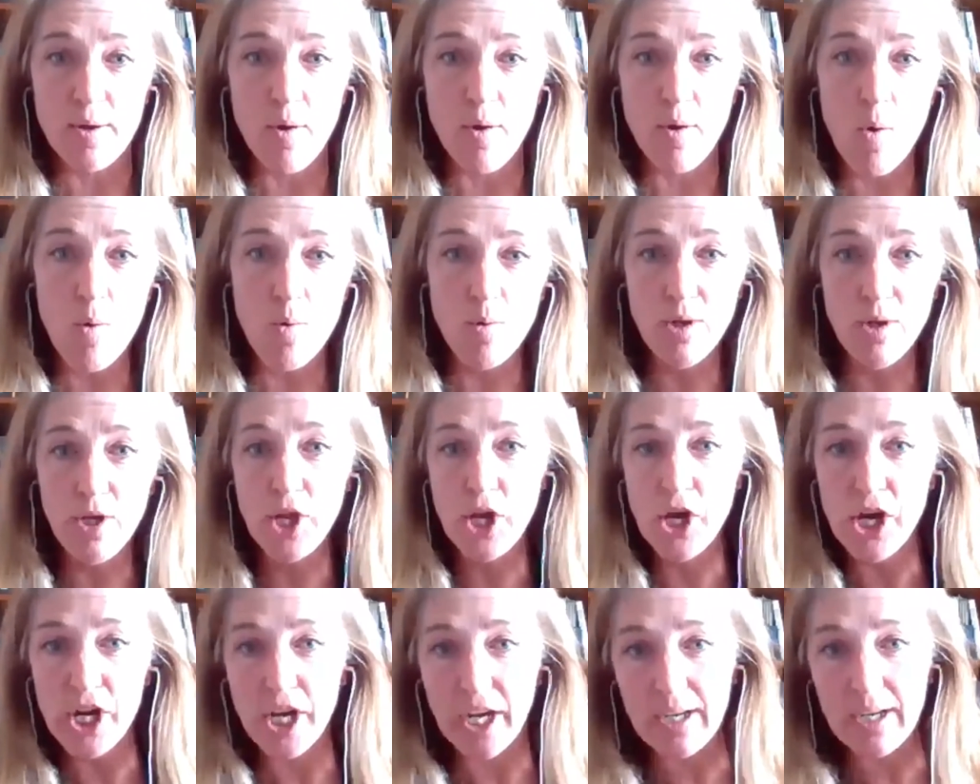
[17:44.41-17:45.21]
Oh,
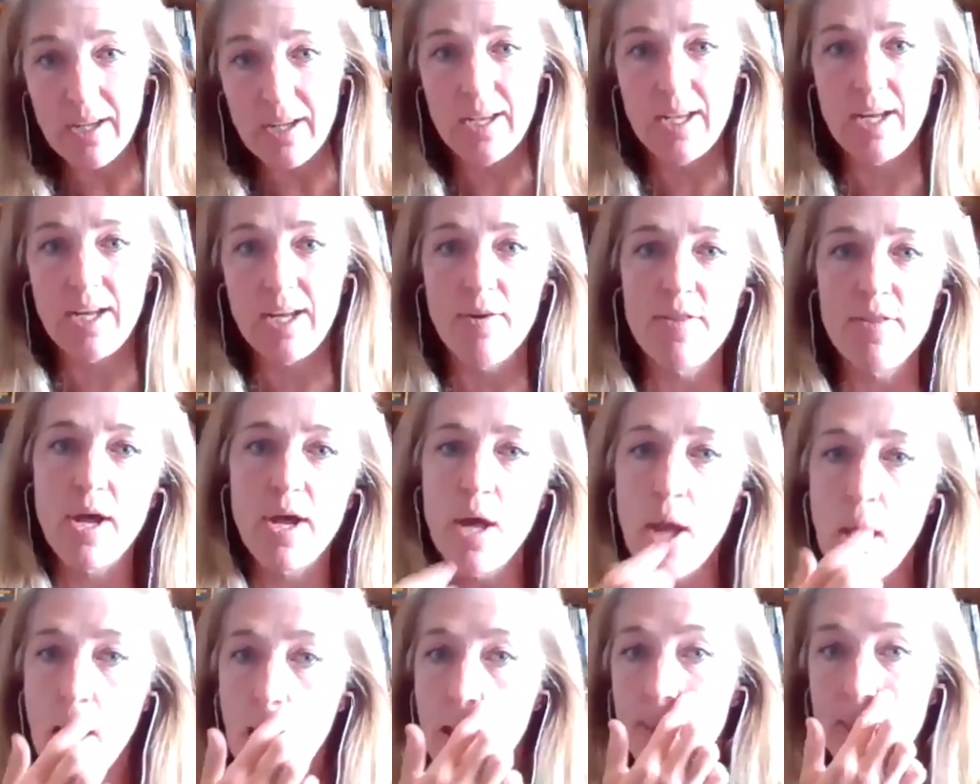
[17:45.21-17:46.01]
look, you know,
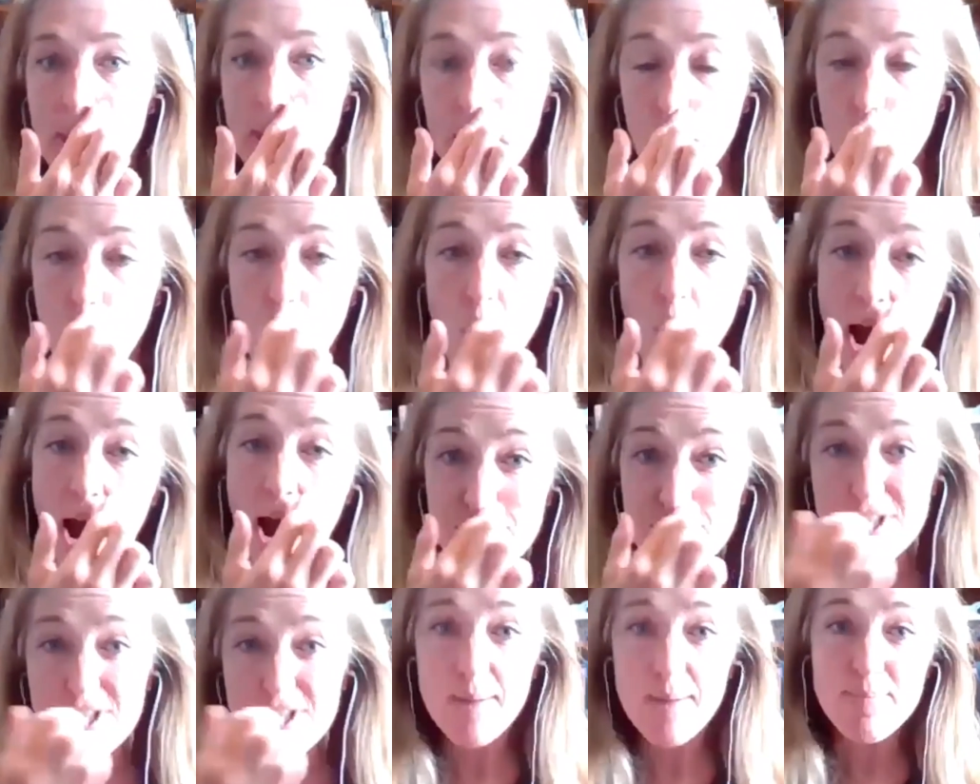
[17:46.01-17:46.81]
the, the
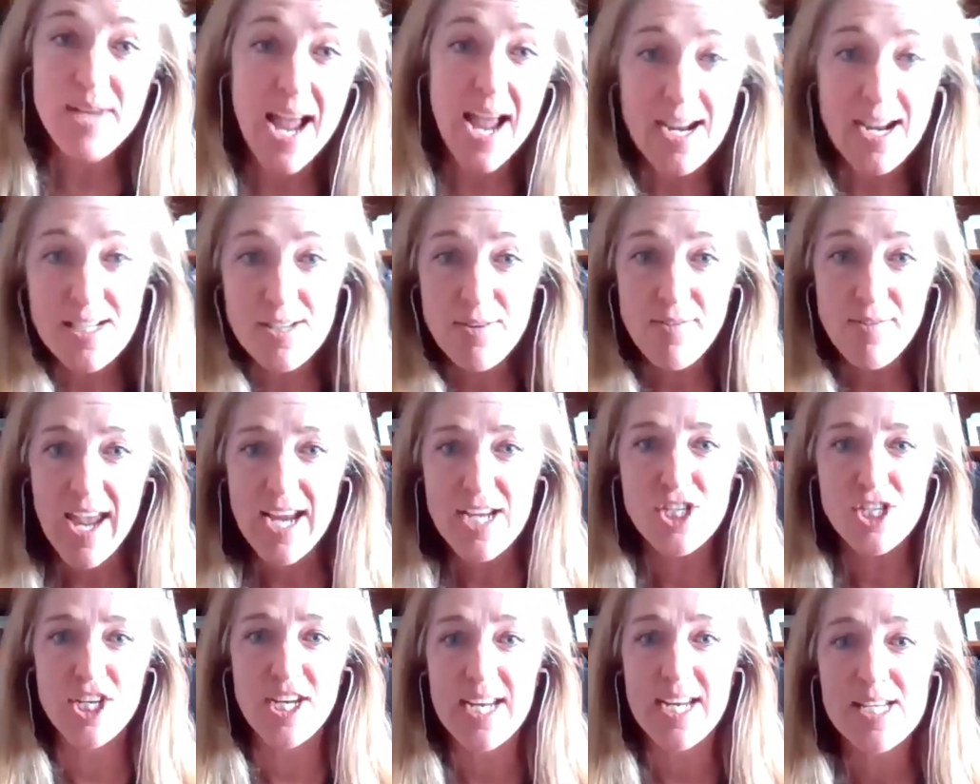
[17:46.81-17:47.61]
quadricept
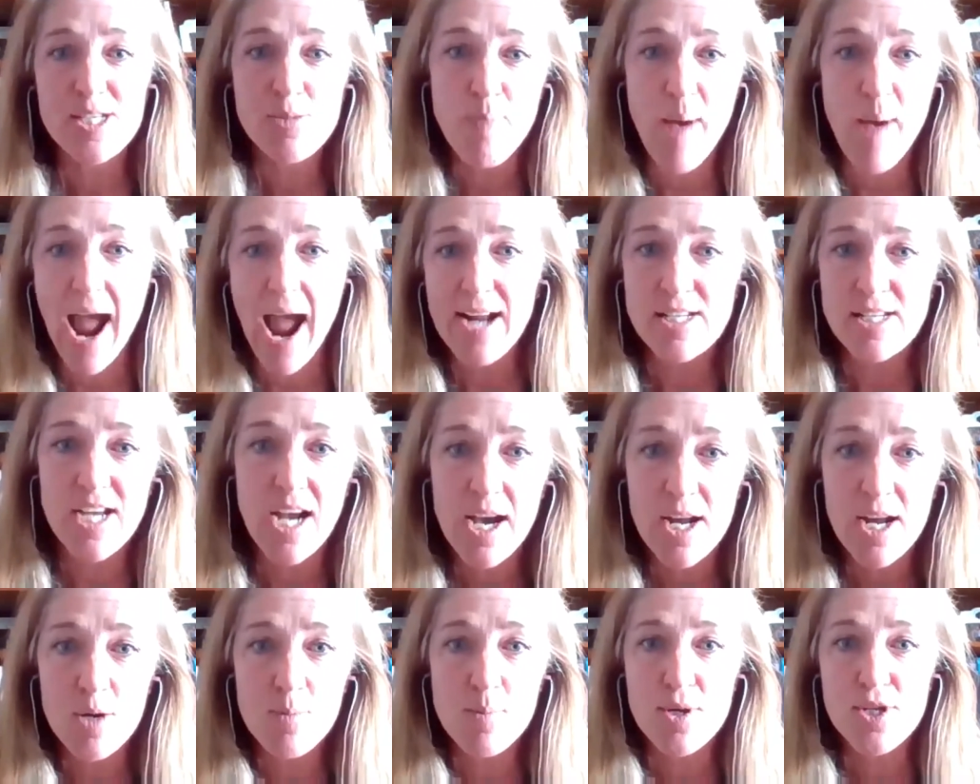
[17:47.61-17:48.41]
activation is back to
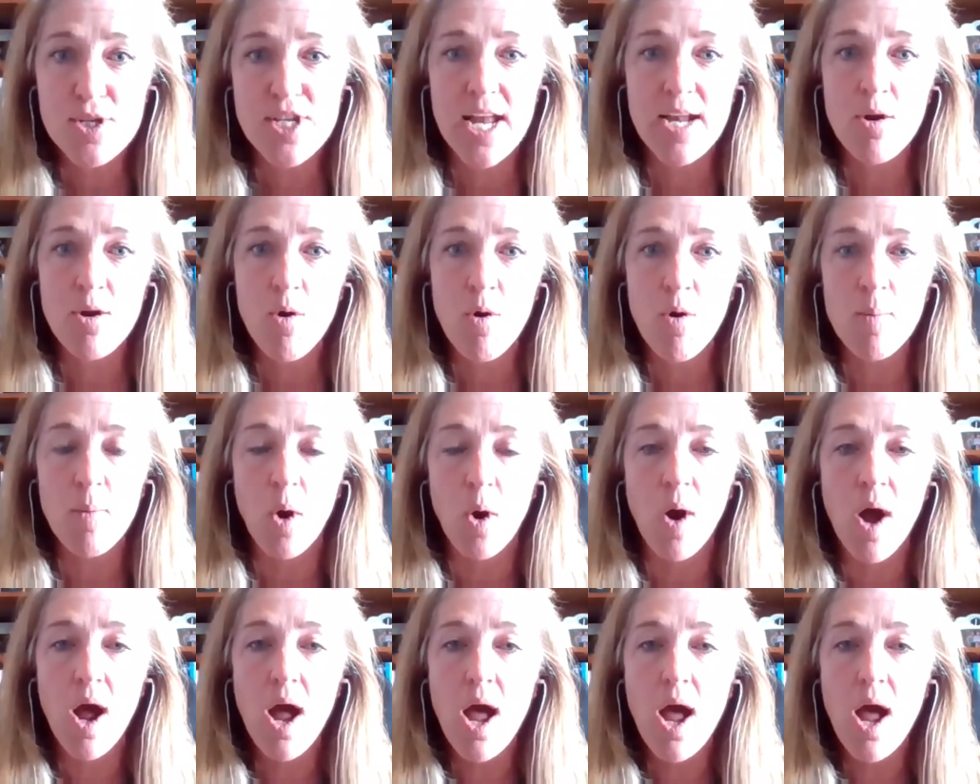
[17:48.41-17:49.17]
100% normal.